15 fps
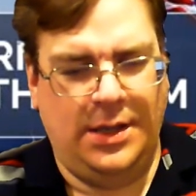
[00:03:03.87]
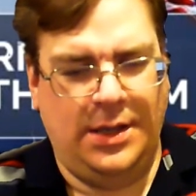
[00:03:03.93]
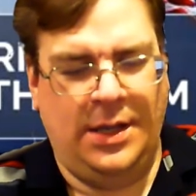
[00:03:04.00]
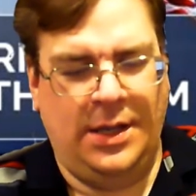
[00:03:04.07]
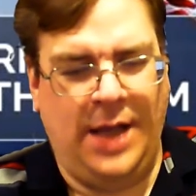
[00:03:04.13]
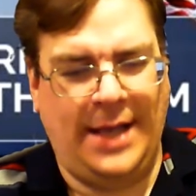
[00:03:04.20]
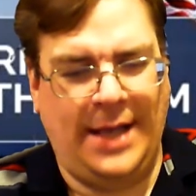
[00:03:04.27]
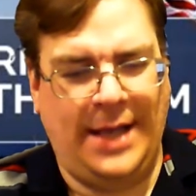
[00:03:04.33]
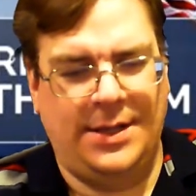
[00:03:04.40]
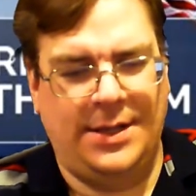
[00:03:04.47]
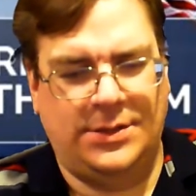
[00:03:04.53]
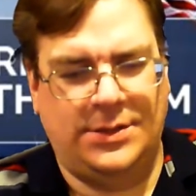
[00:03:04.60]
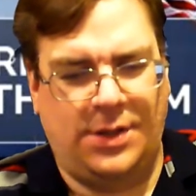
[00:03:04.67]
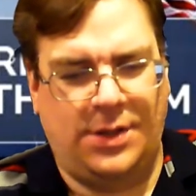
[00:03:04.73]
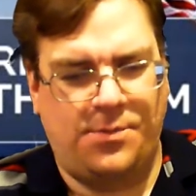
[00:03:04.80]

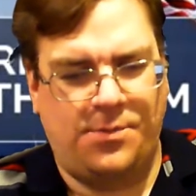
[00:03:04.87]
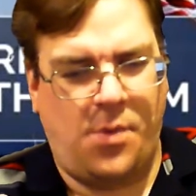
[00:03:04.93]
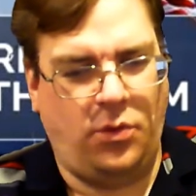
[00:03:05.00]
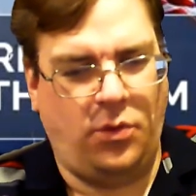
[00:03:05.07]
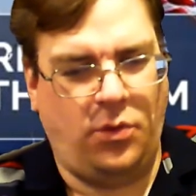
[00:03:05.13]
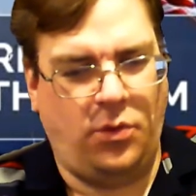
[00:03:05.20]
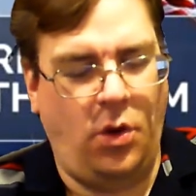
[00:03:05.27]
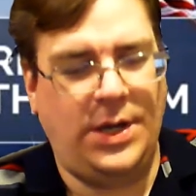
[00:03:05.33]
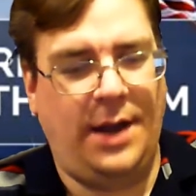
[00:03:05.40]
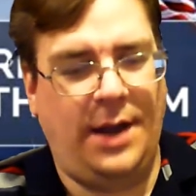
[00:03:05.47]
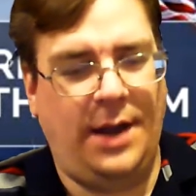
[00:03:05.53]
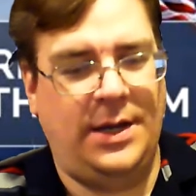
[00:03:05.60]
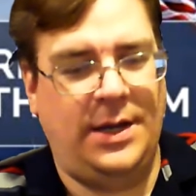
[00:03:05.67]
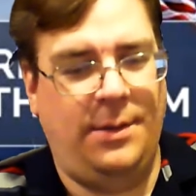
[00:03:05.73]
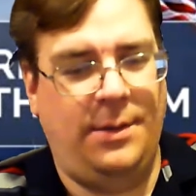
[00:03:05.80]
has looked at
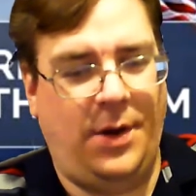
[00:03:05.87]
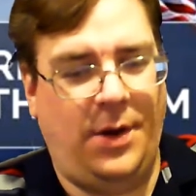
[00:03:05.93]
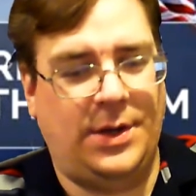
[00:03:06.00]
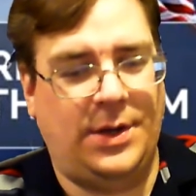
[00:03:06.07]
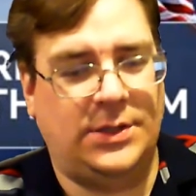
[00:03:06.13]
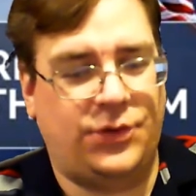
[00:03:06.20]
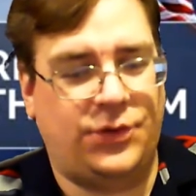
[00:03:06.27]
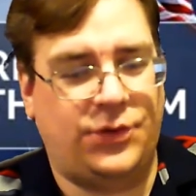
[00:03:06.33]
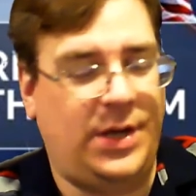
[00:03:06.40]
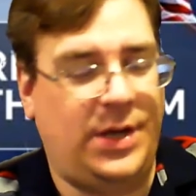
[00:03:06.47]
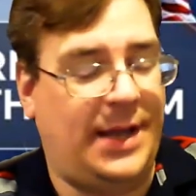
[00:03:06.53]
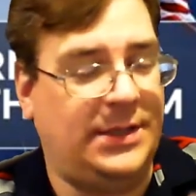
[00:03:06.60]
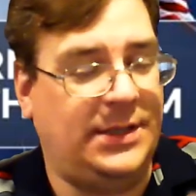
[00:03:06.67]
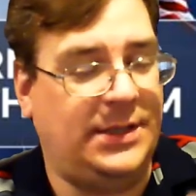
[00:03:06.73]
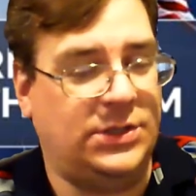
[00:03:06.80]
American history,
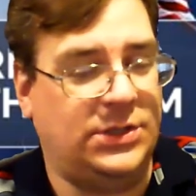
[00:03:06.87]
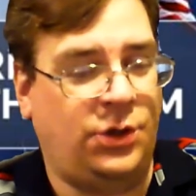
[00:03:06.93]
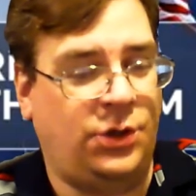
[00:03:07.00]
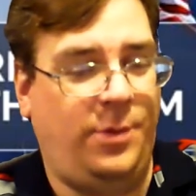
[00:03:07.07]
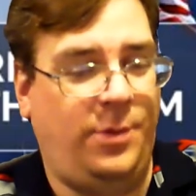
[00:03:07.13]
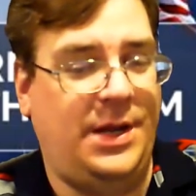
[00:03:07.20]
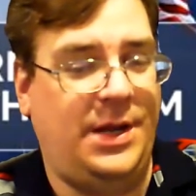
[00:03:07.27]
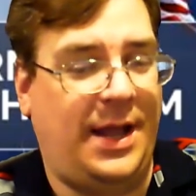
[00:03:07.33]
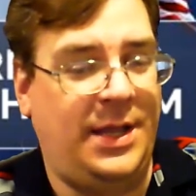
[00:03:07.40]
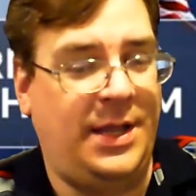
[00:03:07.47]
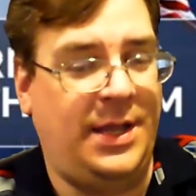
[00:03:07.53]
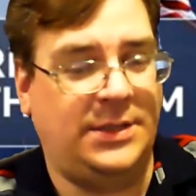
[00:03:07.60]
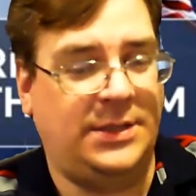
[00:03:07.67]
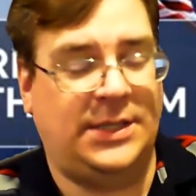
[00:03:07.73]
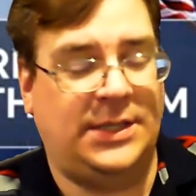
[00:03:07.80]
and he's determined that he
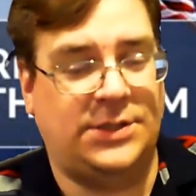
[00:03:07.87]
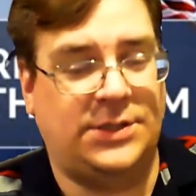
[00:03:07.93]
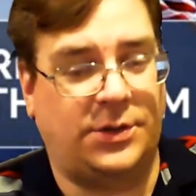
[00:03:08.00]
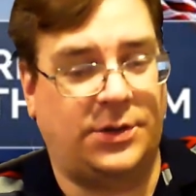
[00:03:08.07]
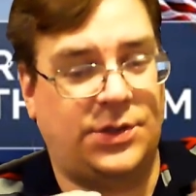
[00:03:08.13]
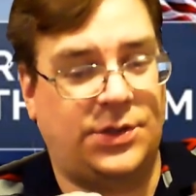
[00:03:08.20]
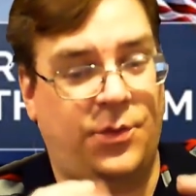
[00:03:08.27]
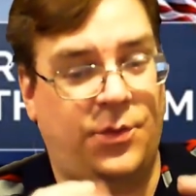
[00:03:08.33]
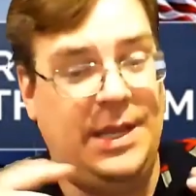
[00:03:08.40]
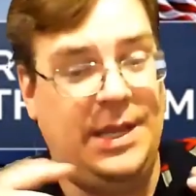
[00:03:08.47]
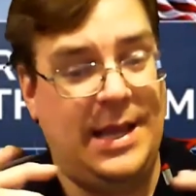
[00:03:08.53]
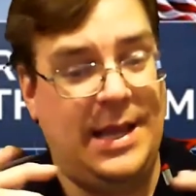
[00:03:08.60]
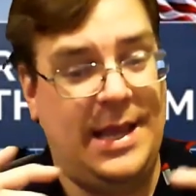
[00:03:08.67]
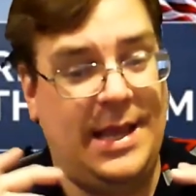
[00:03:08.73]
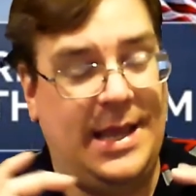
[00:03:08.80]
says there's 3
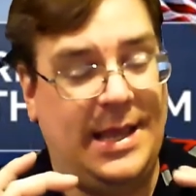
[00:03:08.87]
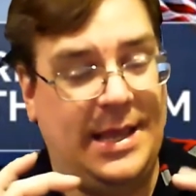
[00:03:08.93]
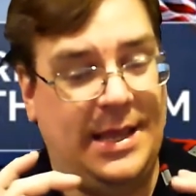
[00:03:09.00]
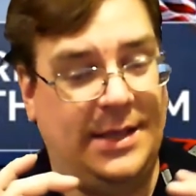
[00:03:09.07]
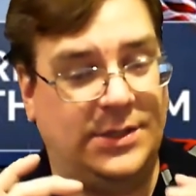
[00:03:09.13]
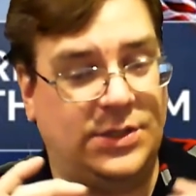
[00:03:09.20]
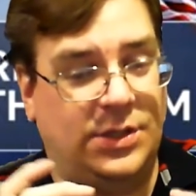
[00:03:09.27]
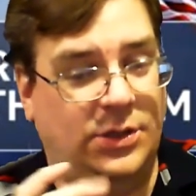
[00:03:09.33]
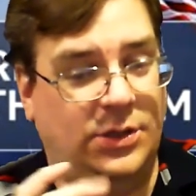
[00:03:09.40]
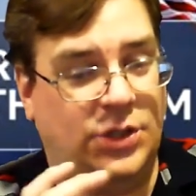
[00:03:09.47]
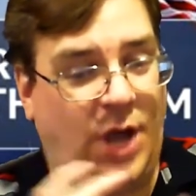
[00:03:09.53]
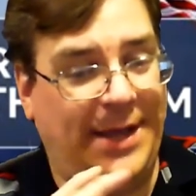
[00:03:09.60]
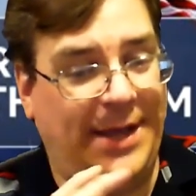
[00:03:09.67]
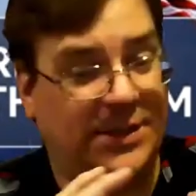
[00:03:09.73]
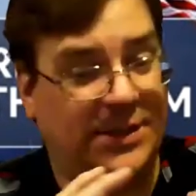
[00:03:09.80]

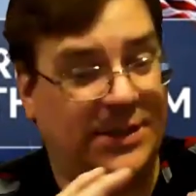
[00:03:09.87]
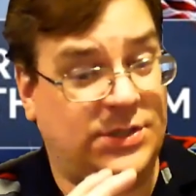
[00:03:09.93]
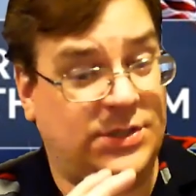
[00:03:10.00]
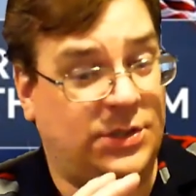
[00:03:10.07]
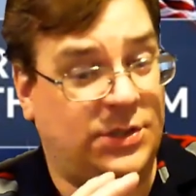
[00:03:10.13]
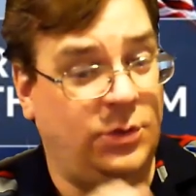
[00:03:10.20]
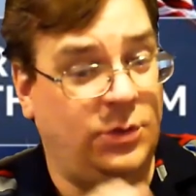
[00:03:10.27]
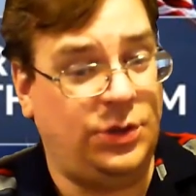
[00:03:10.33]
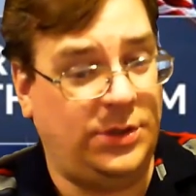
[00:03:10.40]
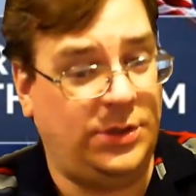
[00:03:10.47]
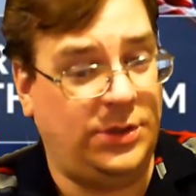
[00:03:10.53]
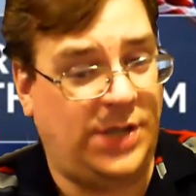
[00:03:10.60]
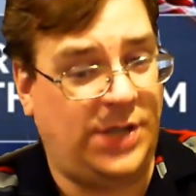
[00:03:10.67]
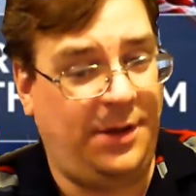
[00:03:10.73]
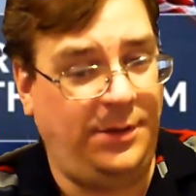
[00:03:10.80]
giant institutional
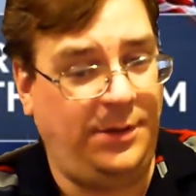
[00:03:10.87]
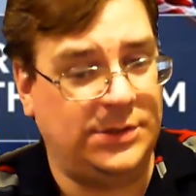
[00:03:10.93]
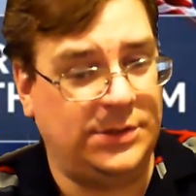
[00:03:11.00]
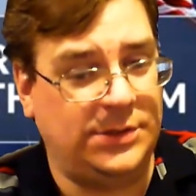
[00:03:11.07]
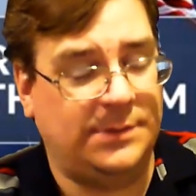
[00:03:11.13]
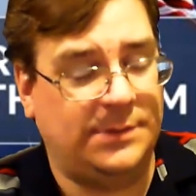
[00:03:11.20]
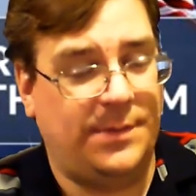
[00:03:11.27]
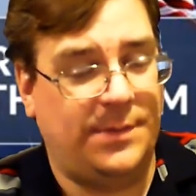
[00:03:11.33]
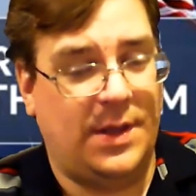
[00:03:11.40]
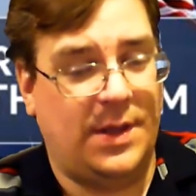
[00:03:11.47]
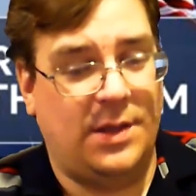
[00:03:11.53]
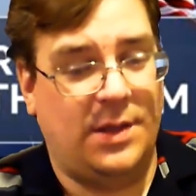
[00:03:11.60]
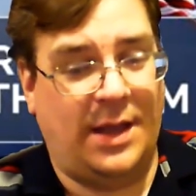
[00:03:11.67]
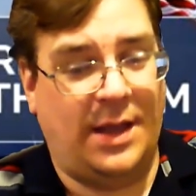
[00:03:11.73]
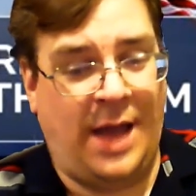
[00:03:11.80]
cycles
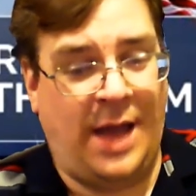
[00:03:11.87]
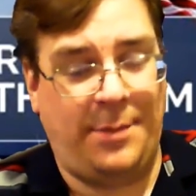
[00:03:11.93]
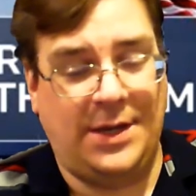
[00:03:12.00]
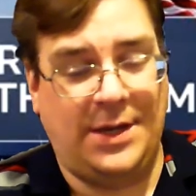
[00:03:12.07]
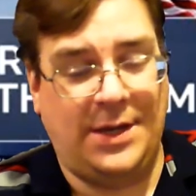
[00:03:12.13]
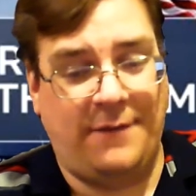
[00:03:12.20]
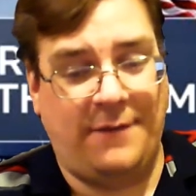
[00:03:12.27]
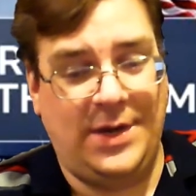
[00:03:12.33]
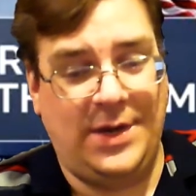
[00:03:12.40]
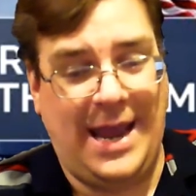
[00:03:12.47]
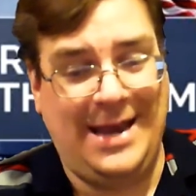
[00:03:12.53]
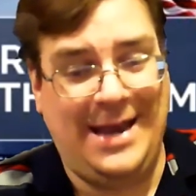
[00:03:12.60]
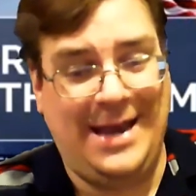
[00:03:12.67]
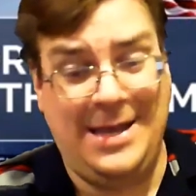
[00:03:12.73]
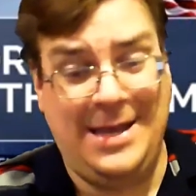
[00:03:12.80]
that happen every
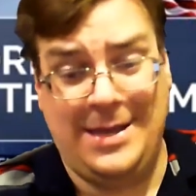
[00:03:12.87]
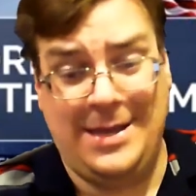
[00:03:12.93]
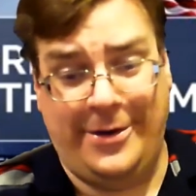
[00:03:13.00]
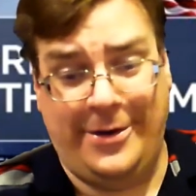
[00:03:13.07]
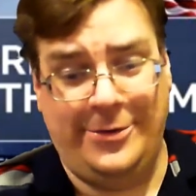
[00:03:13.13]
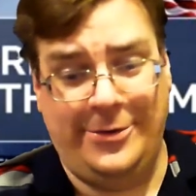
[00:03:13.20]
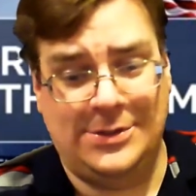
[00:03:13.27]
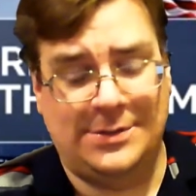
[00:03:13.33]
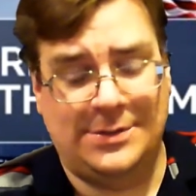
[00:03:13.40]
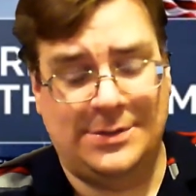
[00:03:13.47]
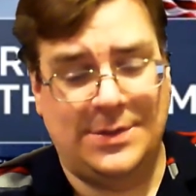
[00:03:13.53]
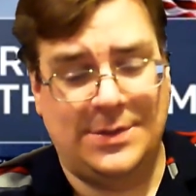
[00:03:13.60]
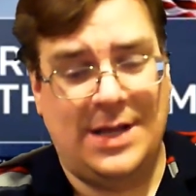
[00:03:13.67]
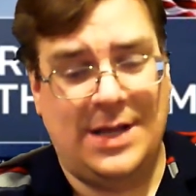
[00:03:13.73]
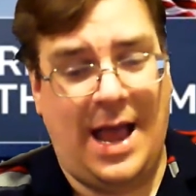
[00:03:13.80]
80 years.
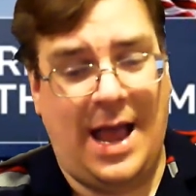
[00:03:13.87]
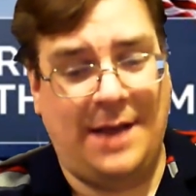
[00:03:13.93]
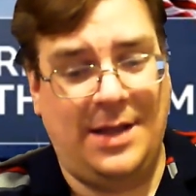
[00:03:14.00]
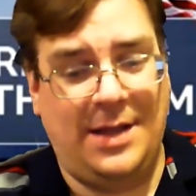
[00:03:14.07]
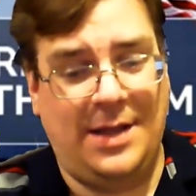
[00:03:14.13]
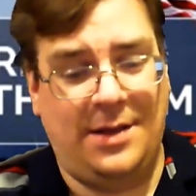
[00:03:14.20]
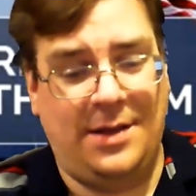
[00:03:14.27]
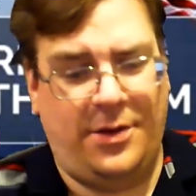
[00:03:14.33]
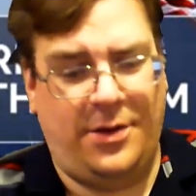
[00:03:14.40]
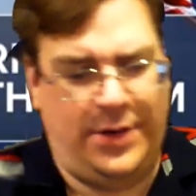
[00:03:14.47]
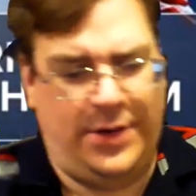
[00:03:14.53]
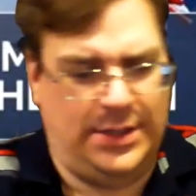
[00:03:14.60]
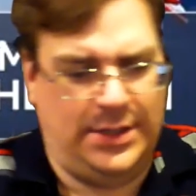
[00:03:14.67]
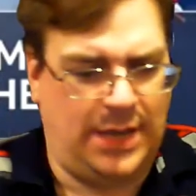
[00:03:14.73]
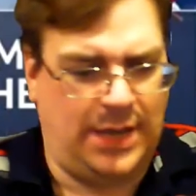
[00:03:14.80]
And then there
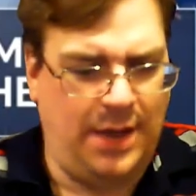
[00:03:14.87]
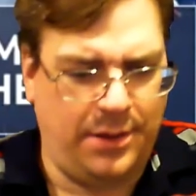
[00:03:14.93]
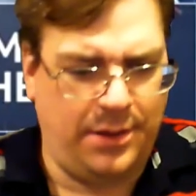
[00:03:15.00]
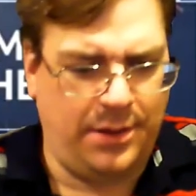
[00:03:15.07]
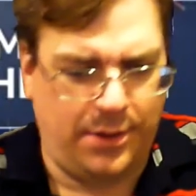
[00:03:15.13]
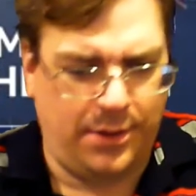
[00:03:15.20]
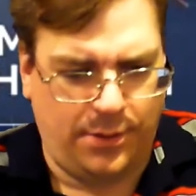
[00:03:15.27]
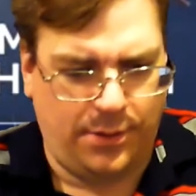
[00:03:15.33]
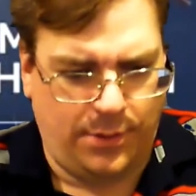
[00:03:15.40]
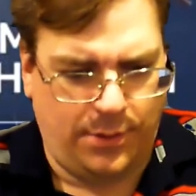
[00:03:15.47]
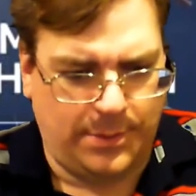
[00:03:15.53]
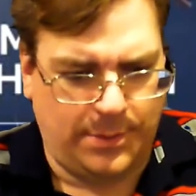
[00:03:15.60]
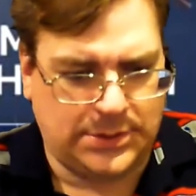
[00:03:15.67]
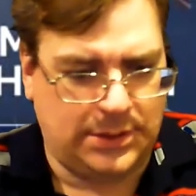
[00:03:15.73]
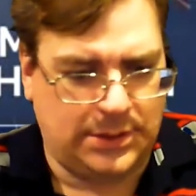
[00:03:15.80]
is another, let
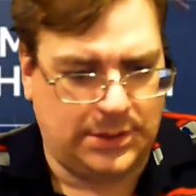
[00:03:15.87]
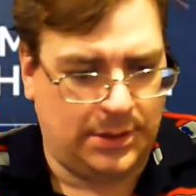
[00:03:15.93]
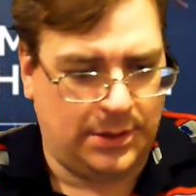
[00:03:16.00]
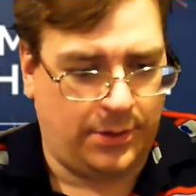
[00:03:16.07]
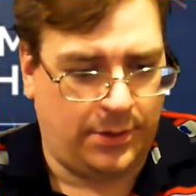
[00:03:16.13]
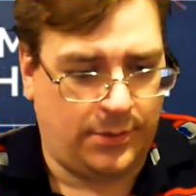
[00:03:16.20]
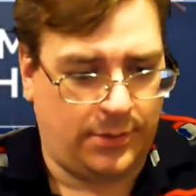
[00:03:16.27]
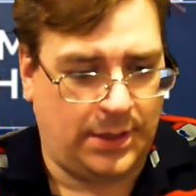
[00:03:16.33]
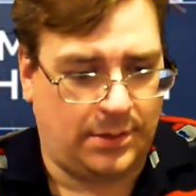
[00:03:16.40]
me see here, get